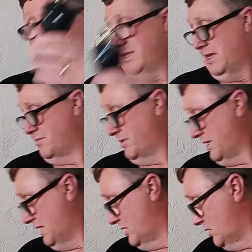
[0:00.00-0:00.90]
That's my
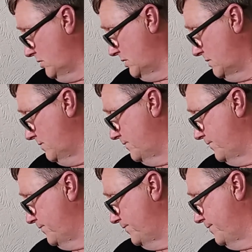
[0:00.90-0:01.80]
third choice.
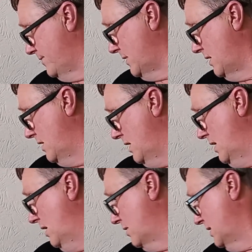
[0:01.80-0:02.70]

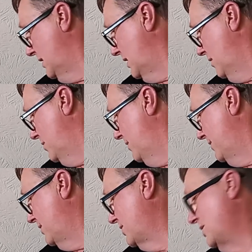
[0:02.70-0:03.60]
Okay, now
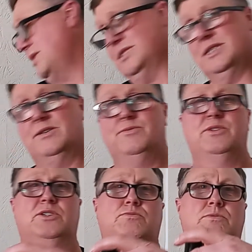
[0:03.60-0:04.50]
moving on to this. Now
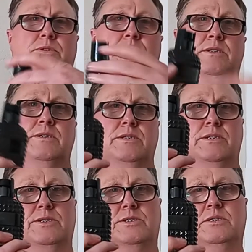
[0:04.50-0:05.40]
this one
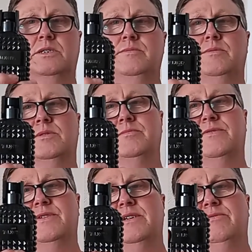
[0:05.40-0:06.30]
has got to be one of my
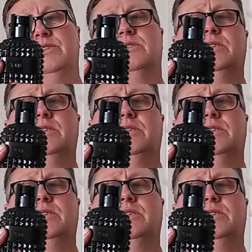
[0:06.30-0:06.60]
favourites. I